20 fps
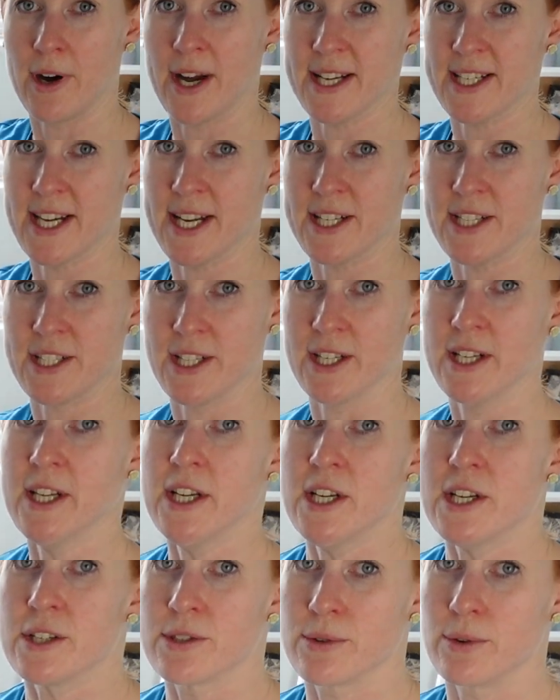I tend to
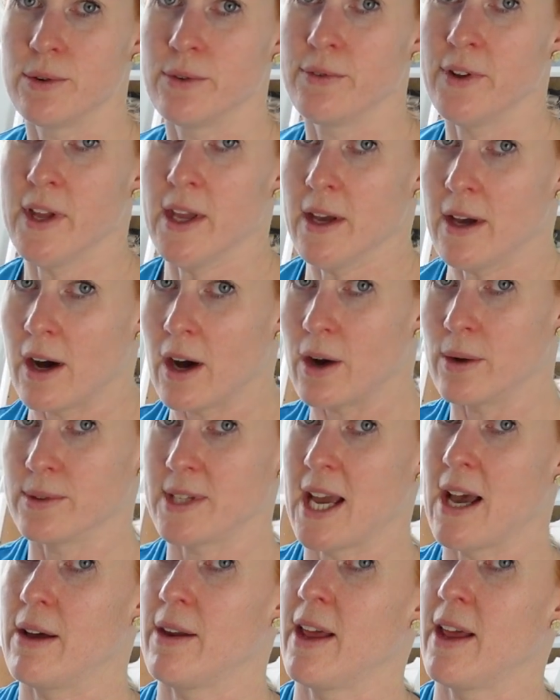sort of hold it out